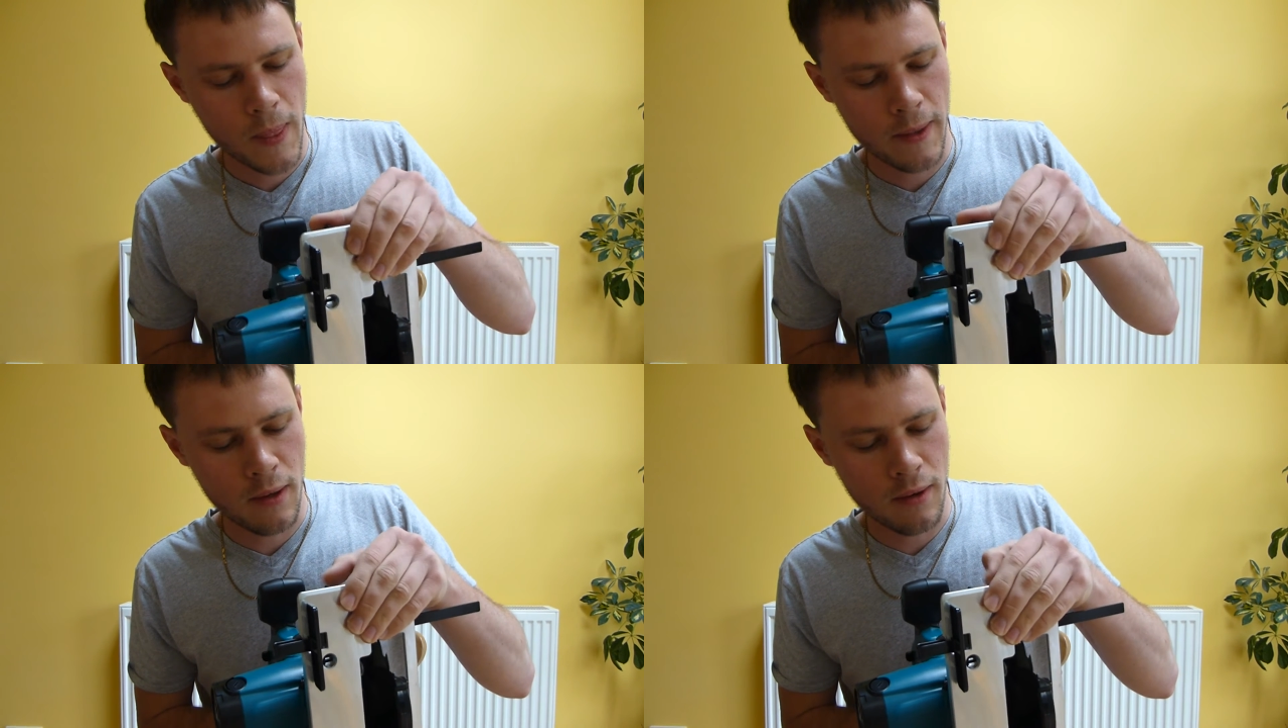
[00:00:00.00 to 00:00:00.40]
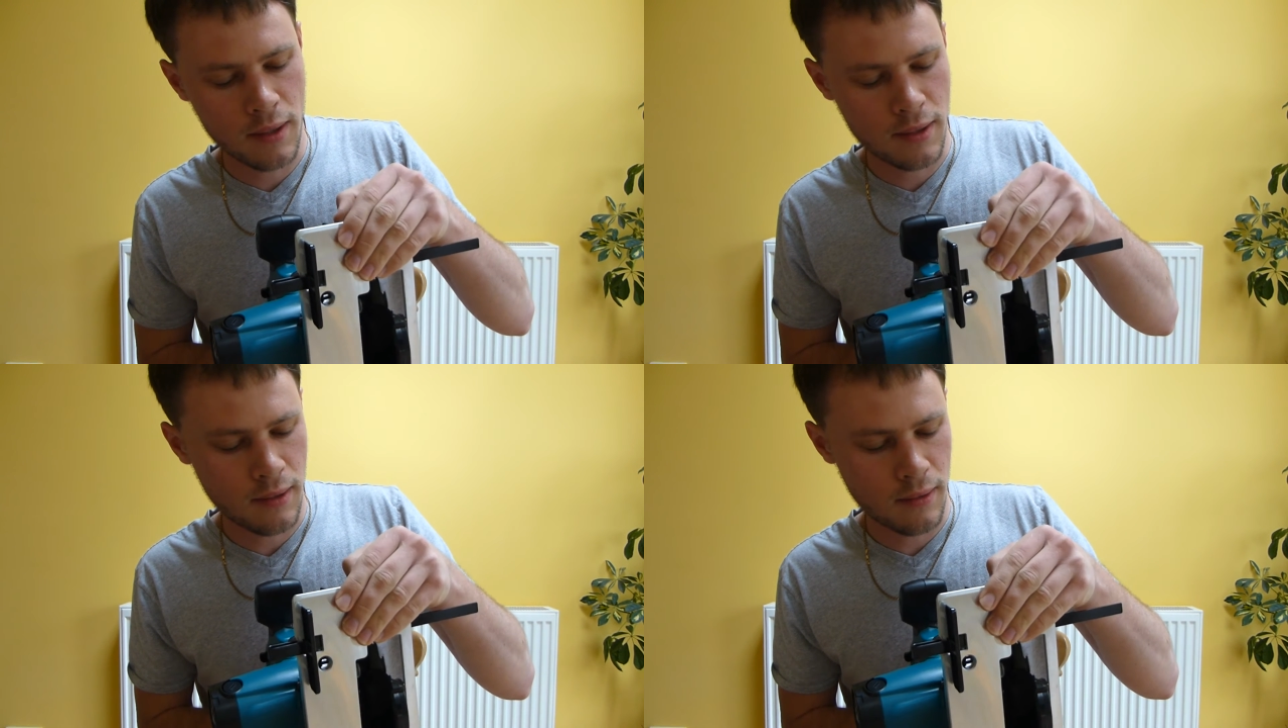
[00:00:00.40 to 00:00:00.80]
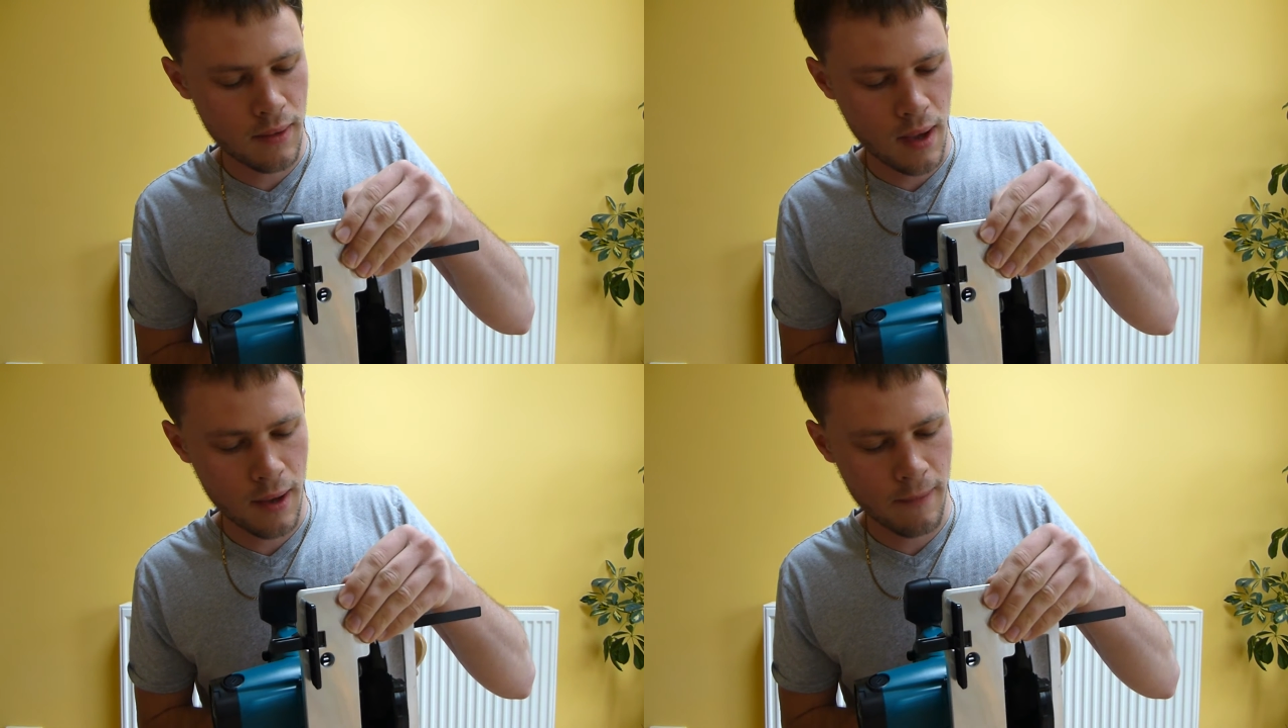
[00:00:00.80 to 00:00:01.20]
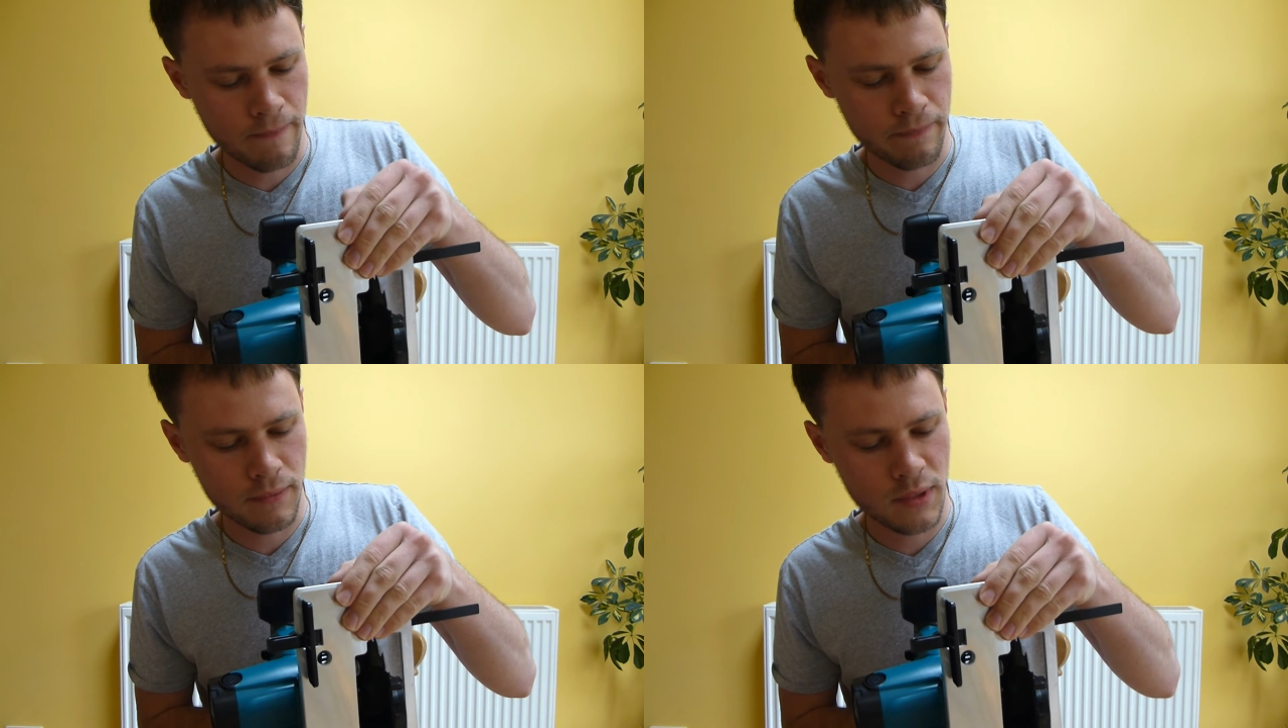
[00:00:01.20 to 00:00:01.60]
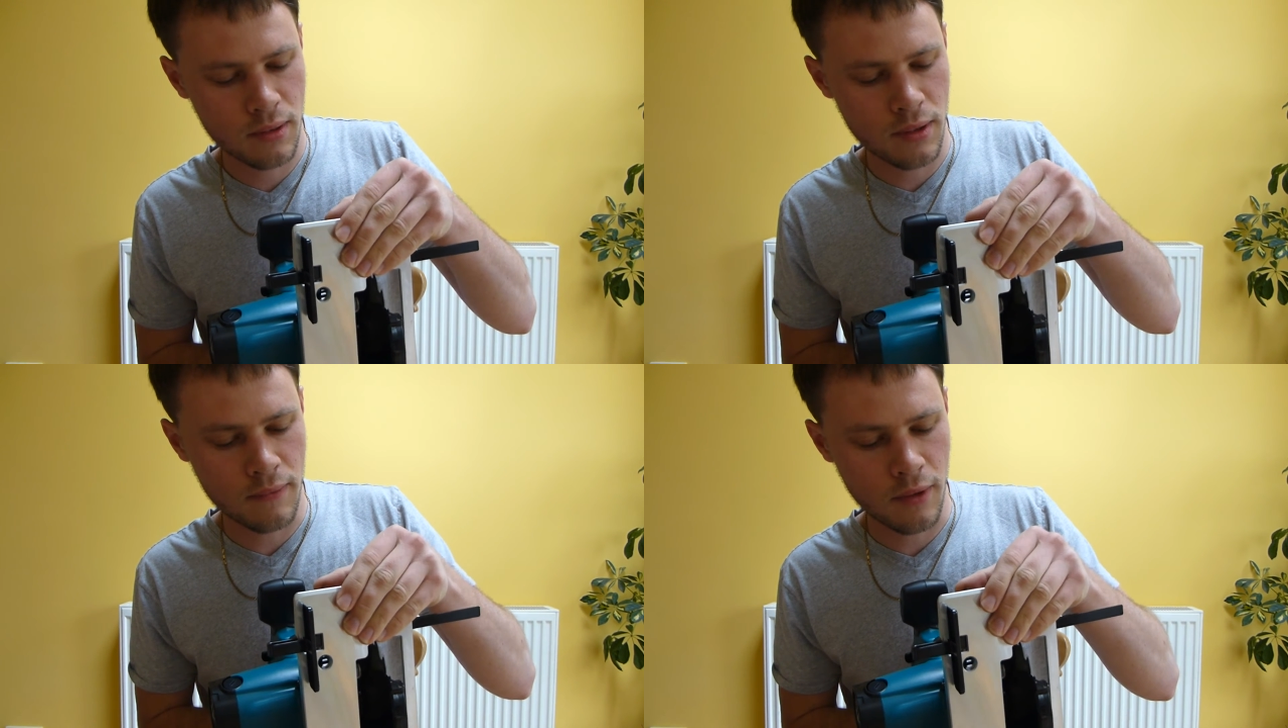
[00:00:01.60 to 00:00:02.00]
90,
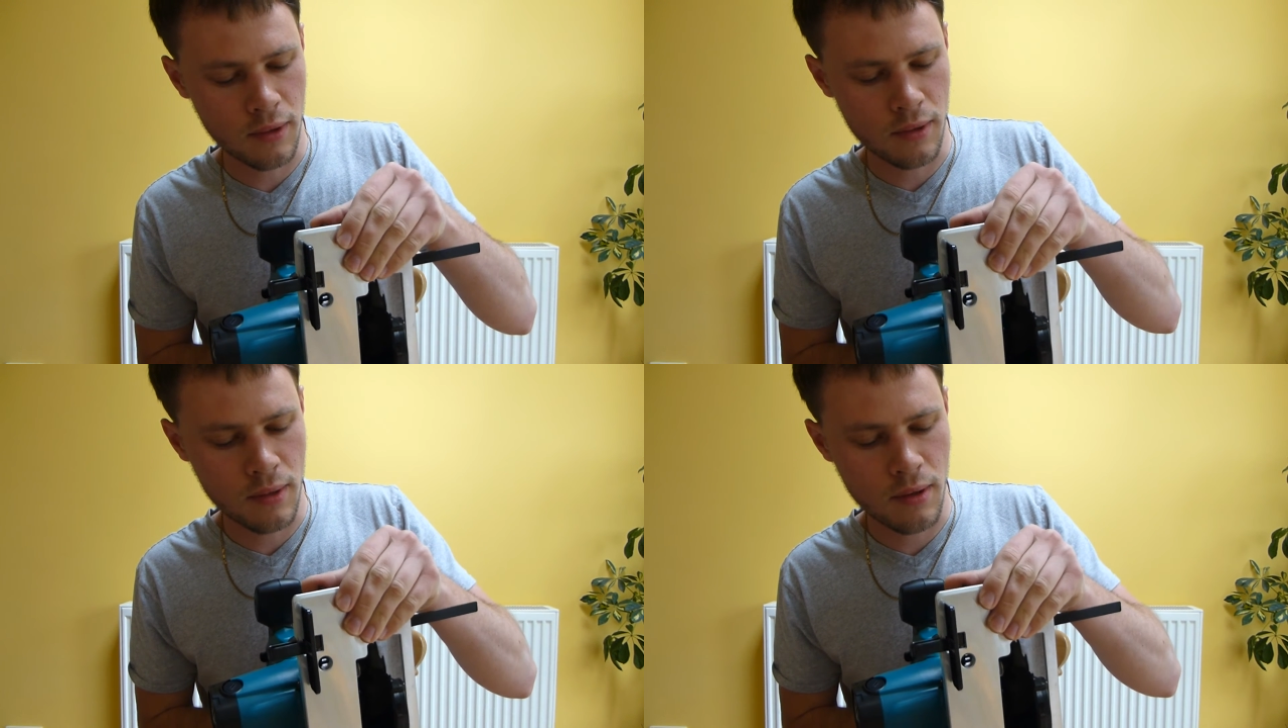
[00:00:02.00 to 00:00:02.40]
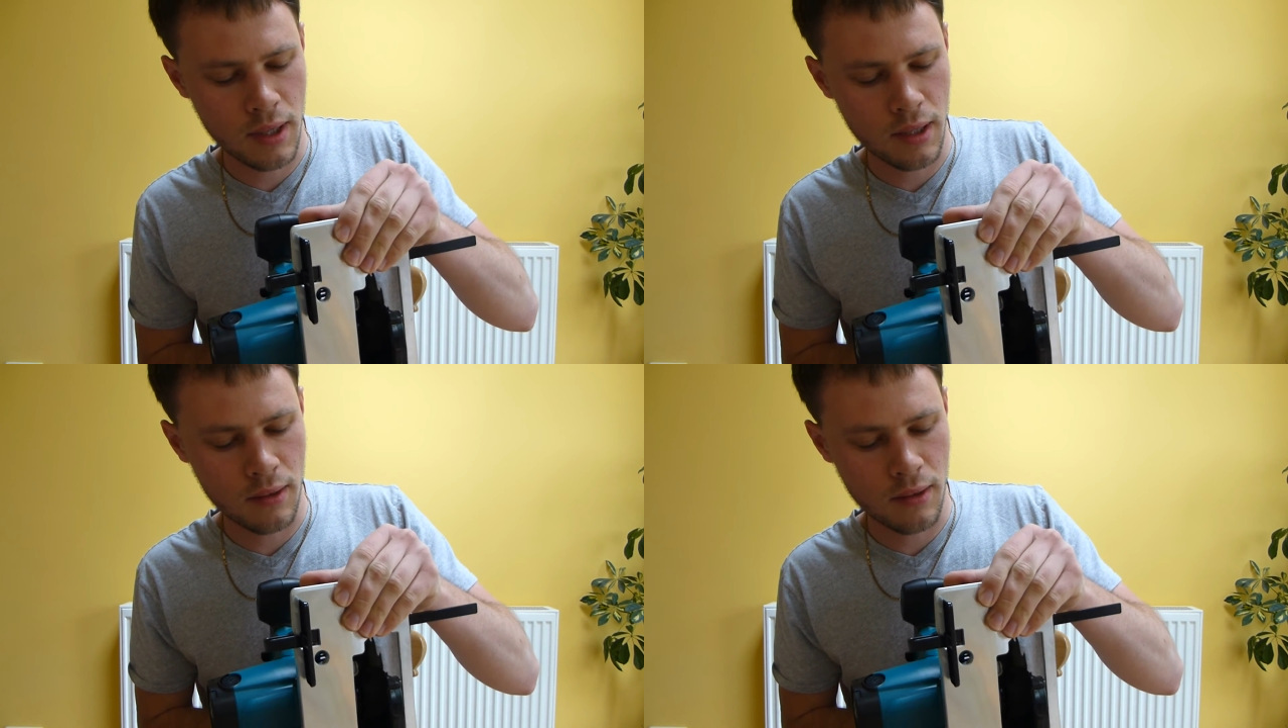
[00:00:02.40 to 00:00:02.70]
you've got the 90